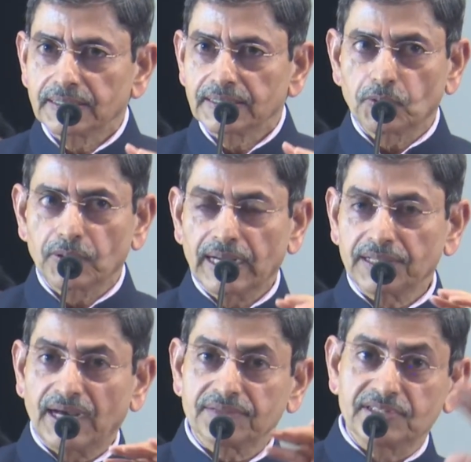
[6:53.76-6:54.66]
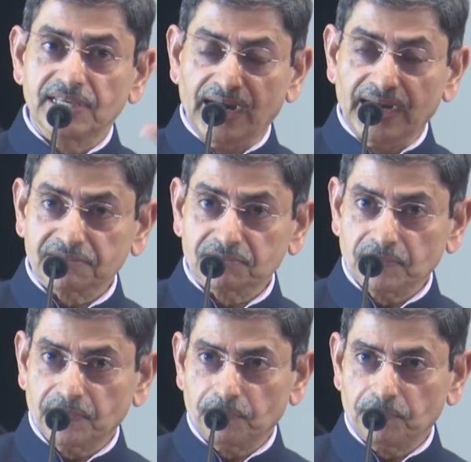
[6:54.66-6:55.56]
you know,
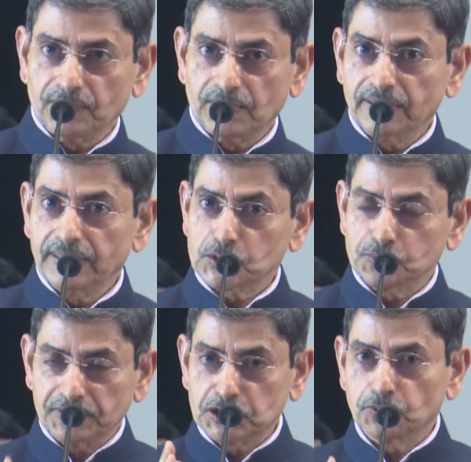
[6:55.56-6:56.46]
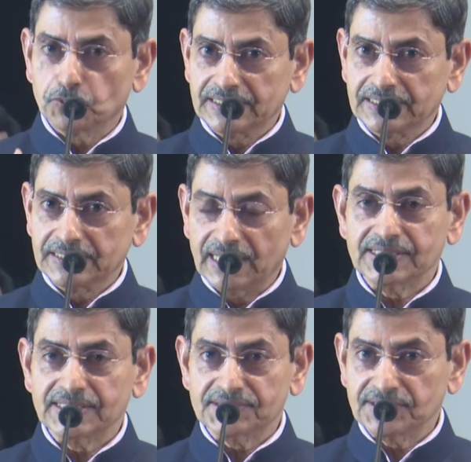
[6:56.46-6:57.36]
adhyatma, spirituality, when I
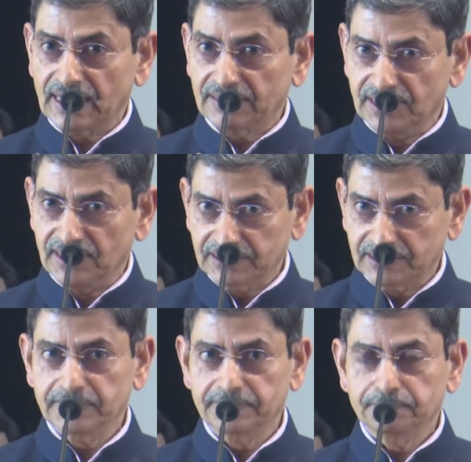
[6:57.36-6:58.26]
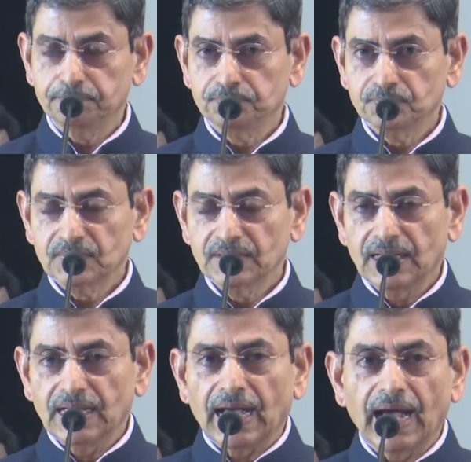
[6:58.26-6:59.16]
say it is adhyatma,
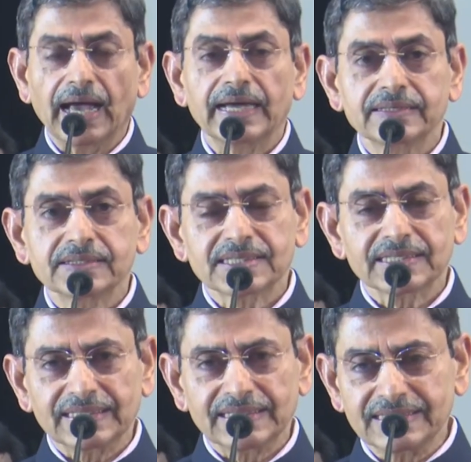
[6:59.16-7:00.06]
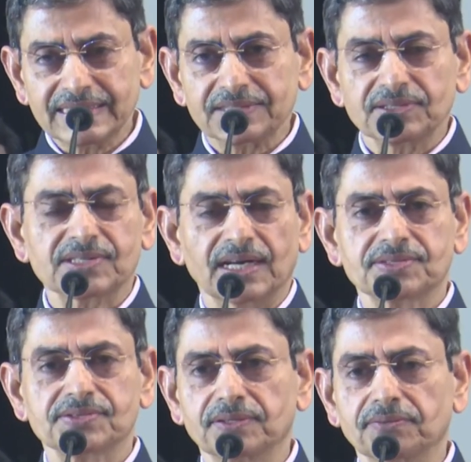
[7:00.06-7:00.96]
and niti
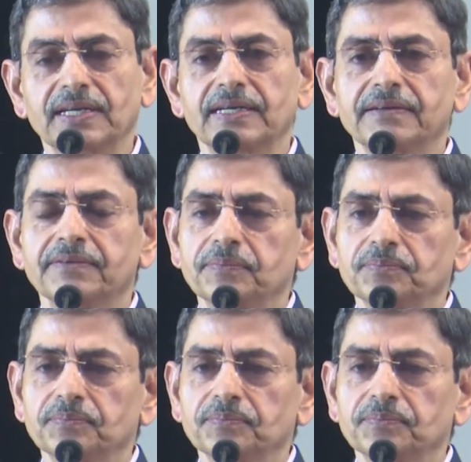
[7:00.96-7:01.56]
shastra, where